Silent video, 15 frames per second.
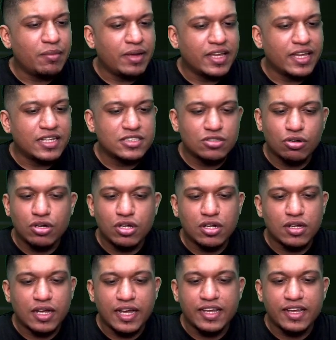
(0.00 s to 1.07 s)
I guess, or
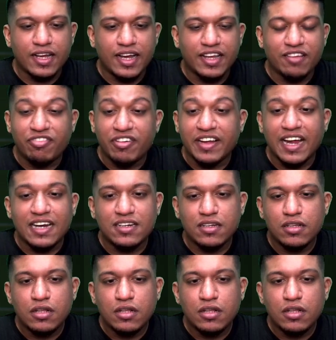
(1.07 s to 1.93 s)
I forget